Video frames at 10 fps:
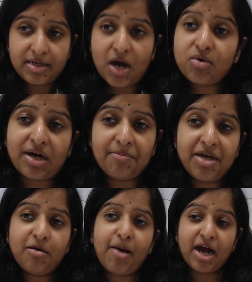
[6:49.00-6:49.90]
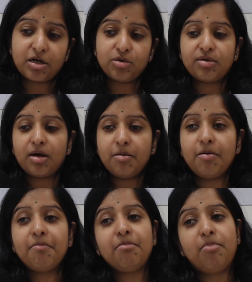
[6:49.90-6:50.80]
Now, coming back to the
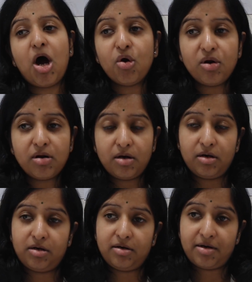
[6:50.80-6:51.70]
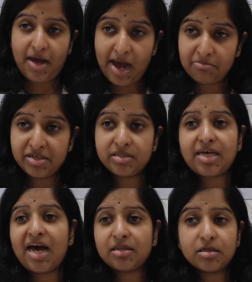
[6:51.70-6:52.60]
bowel habits
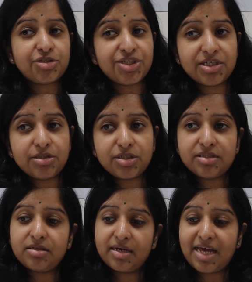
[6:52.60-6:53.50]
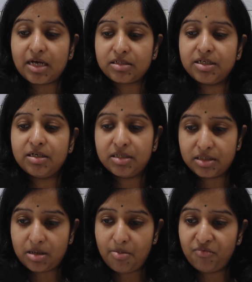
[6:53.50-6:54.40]
and the change in the gastric
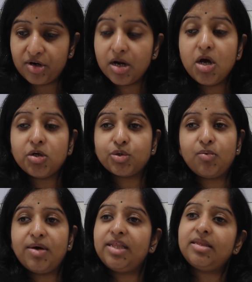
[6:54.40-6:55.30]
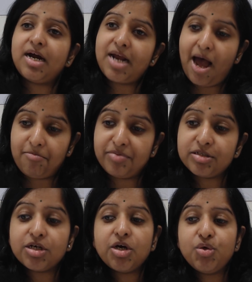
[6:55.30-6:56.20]
discomfort. So, when that
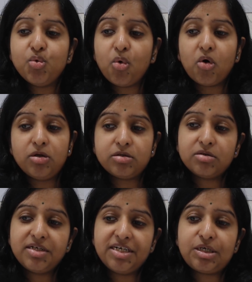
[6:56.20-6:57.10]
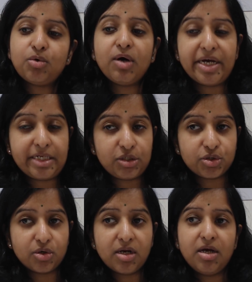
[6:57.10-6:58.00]
happens, you also need to
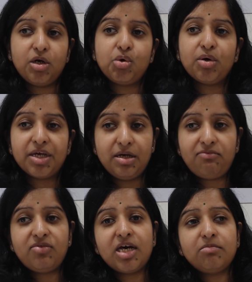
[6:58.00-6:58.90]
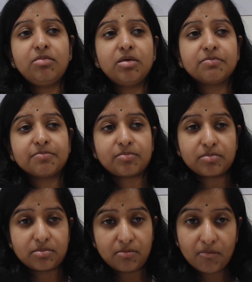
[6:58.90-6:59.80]
ensure to give them
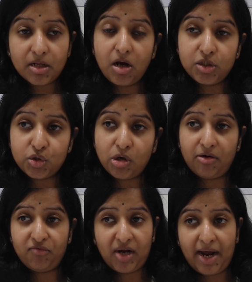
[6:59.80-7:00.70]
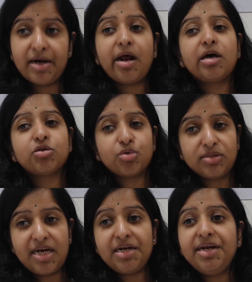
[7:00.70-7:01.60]
a soft diet so
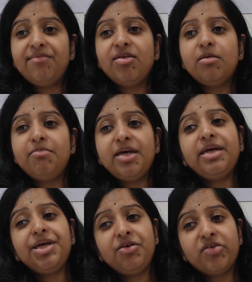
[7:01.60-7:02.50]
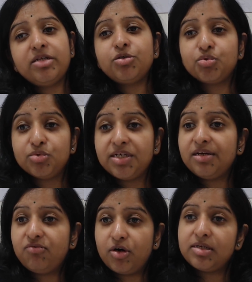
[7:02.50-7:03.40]
that it will be even
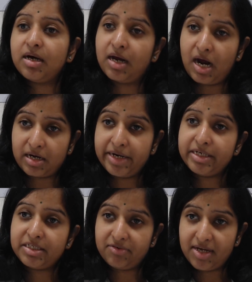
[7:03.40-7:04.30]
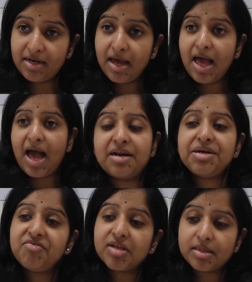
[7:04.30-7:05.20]
soothing for the gut as well,
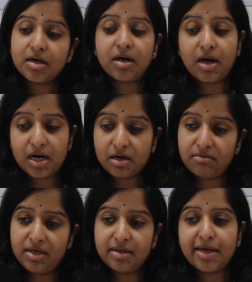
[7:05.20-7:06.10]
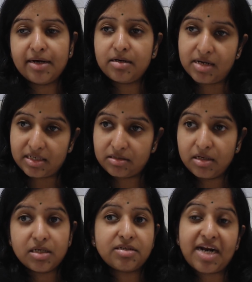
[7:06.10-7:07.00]
and even the gut will get rest.
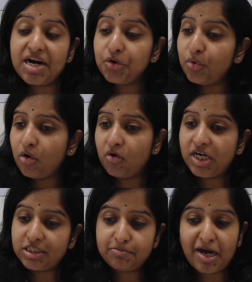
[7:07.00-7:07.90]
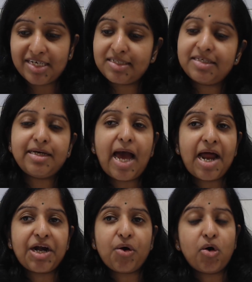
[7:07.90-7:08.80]
Try to avoid spicy
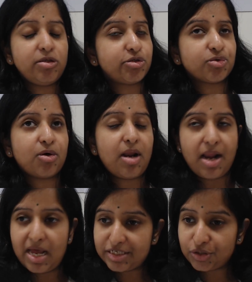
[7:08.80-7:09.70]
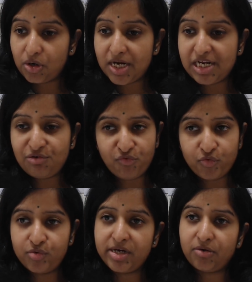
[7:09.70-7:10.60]
and also less oily
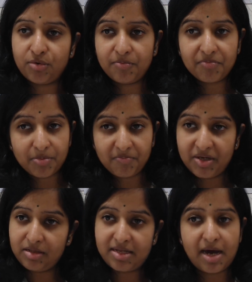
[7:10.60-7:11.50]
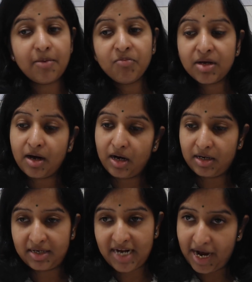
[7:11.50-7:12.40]
food in their
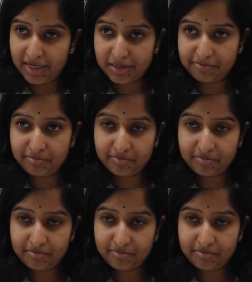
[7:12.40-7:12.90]
diet.